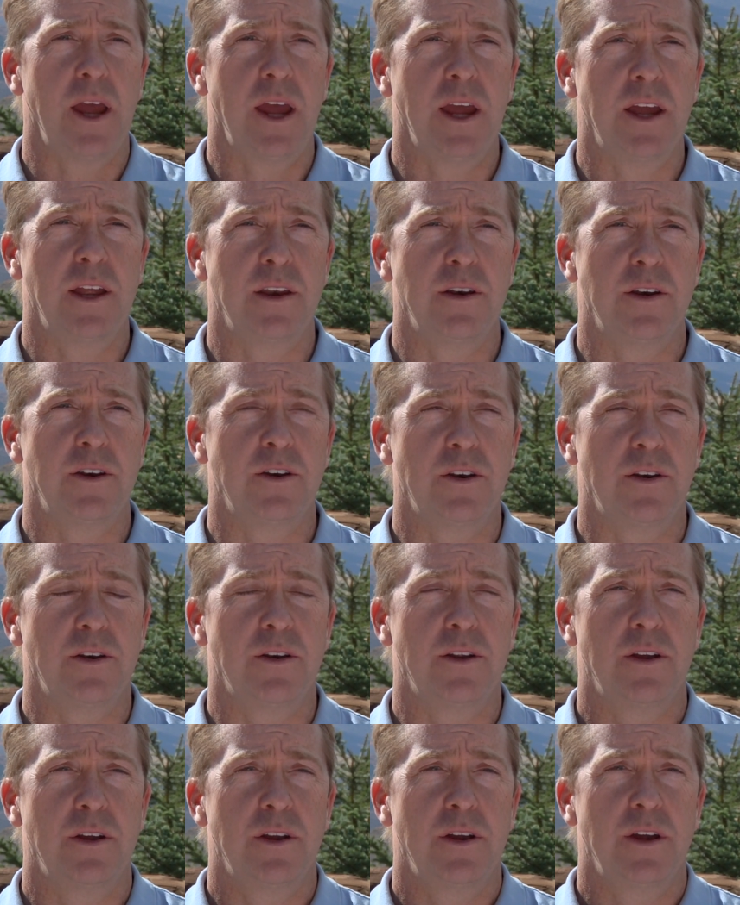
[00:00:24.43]
And
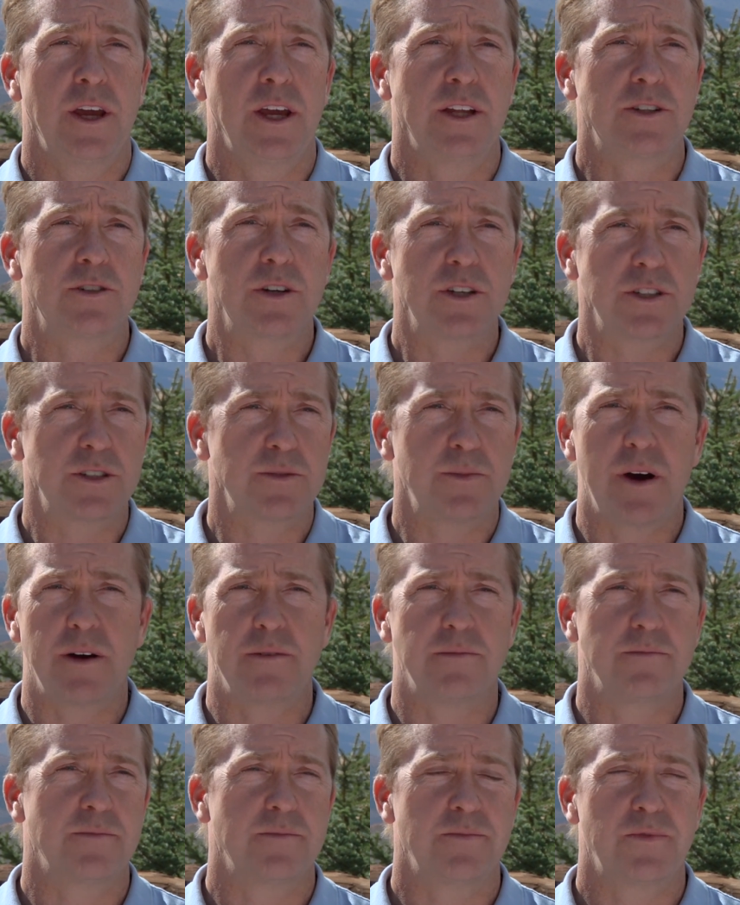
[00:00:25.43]
it took us
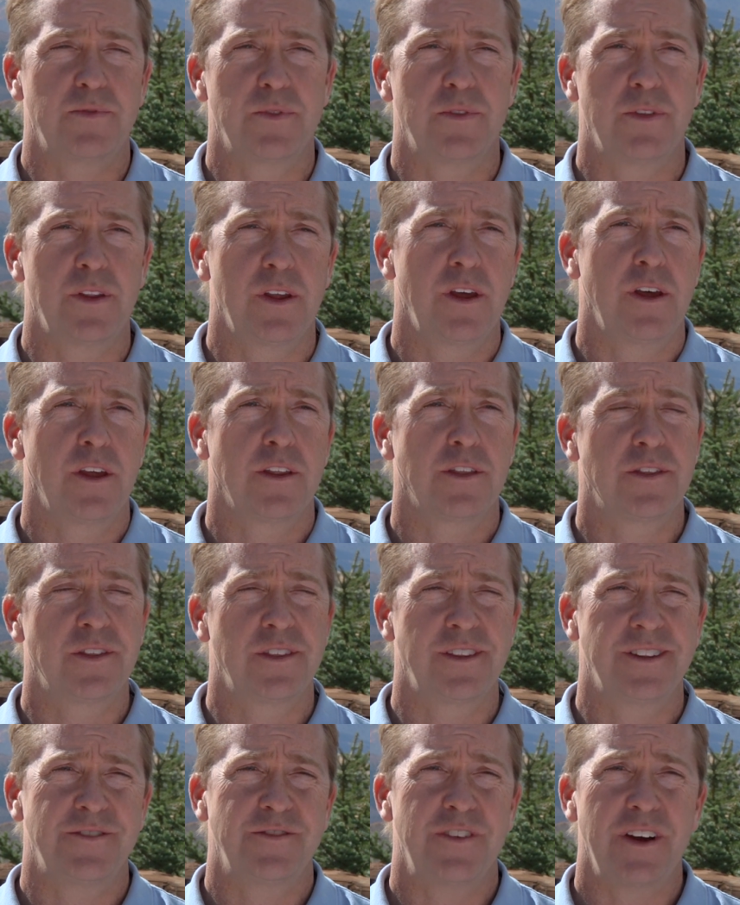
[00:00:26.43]
about,
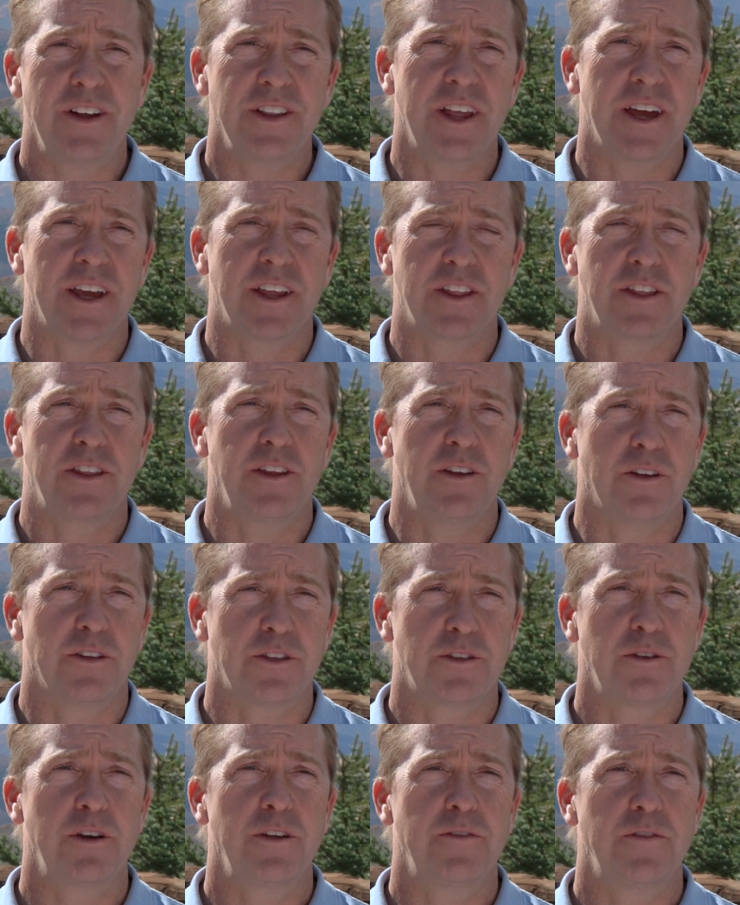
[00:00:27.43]
it felt like,
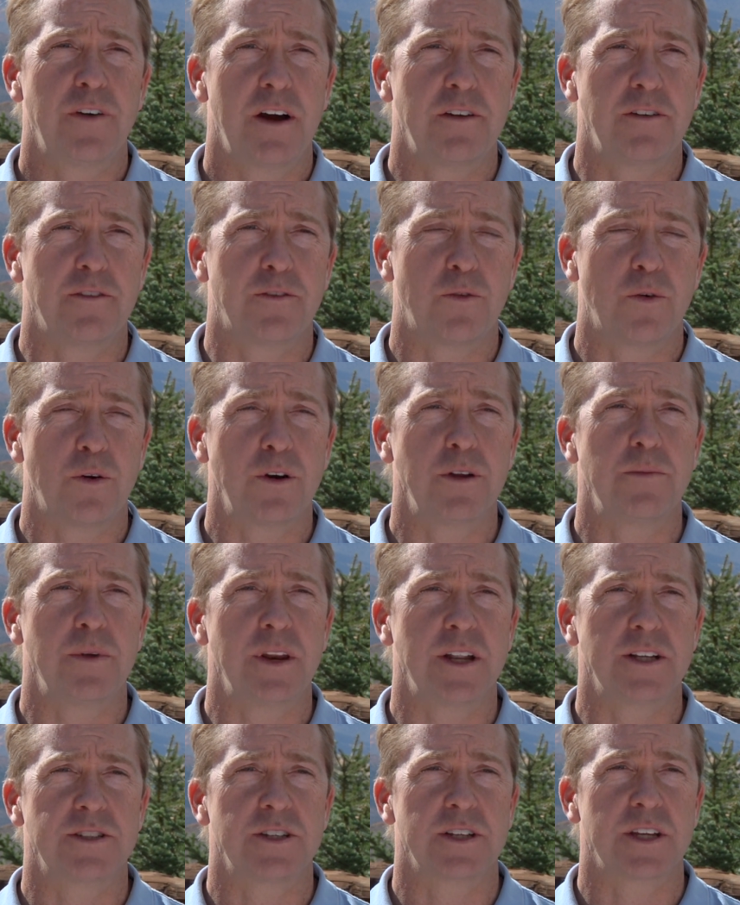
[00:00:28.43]
35 to 40
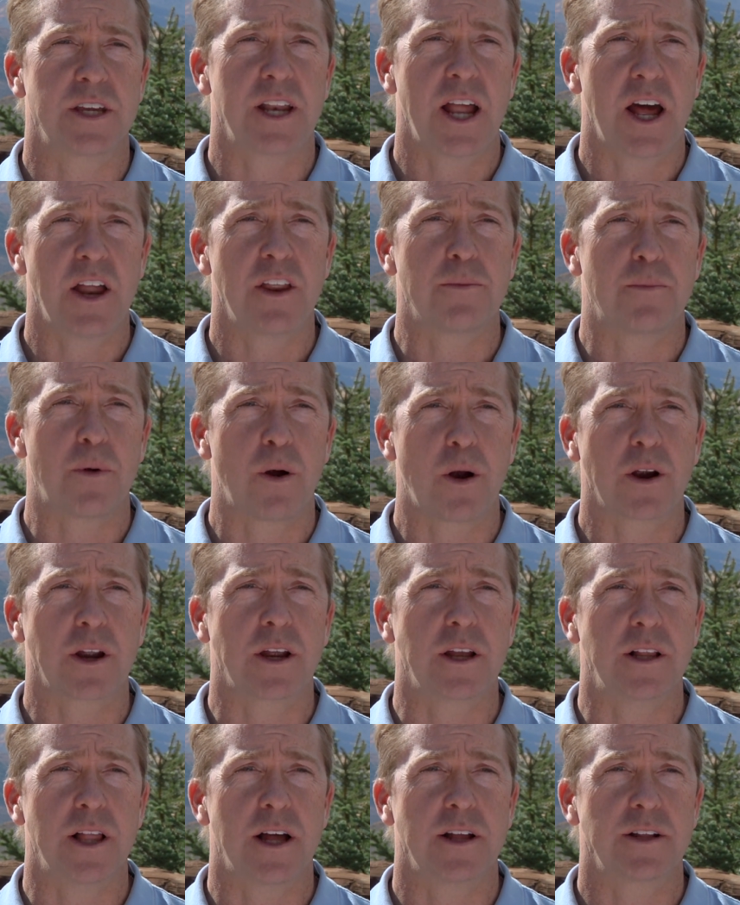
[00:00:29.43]
minutes to get out of the
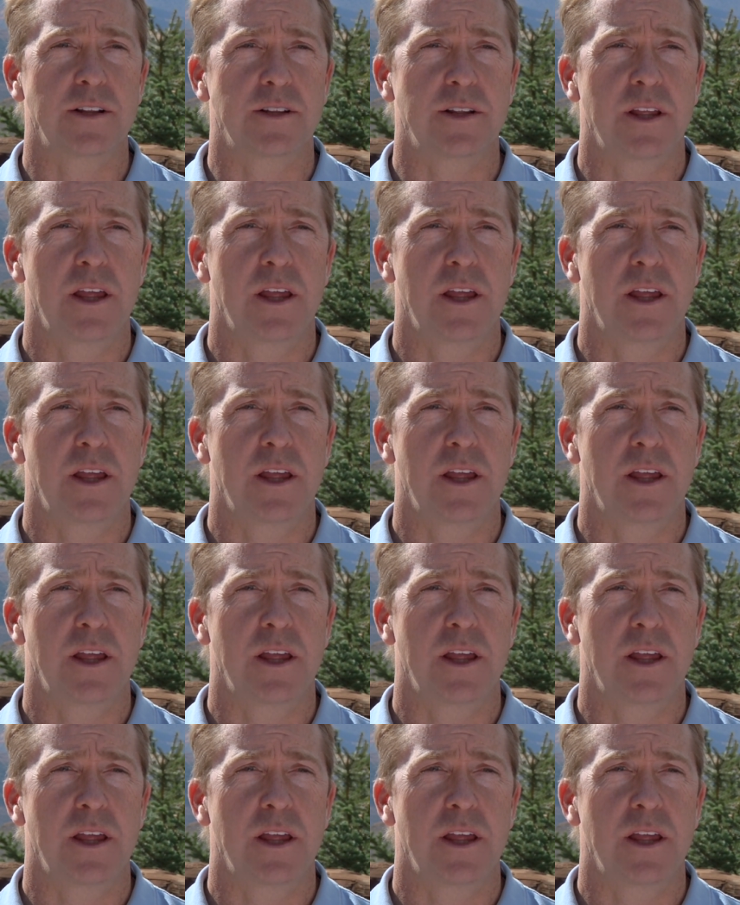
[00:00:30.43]
parking lot.